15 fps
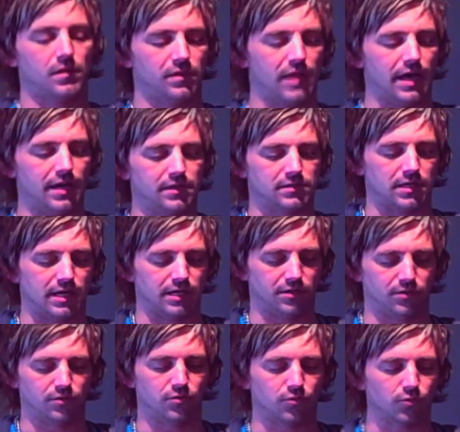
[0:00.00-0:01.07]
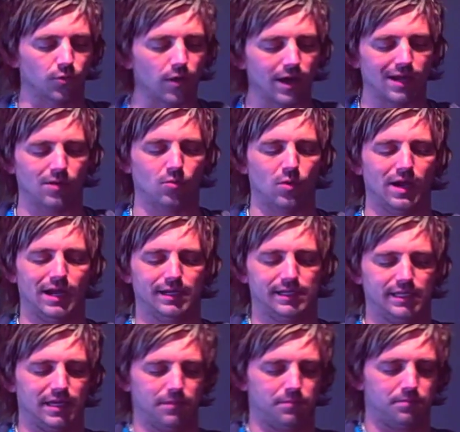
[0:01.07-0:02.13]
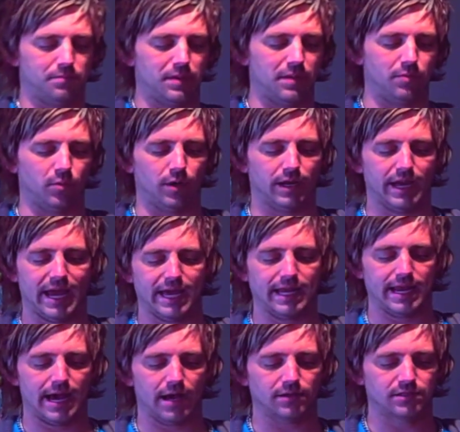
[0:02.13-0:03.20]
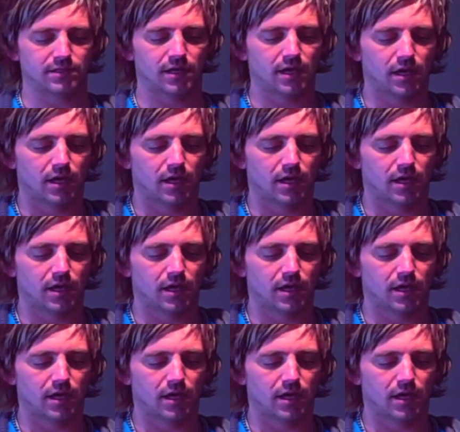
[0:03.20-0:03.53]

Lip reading: that is a great way to get people in handouts.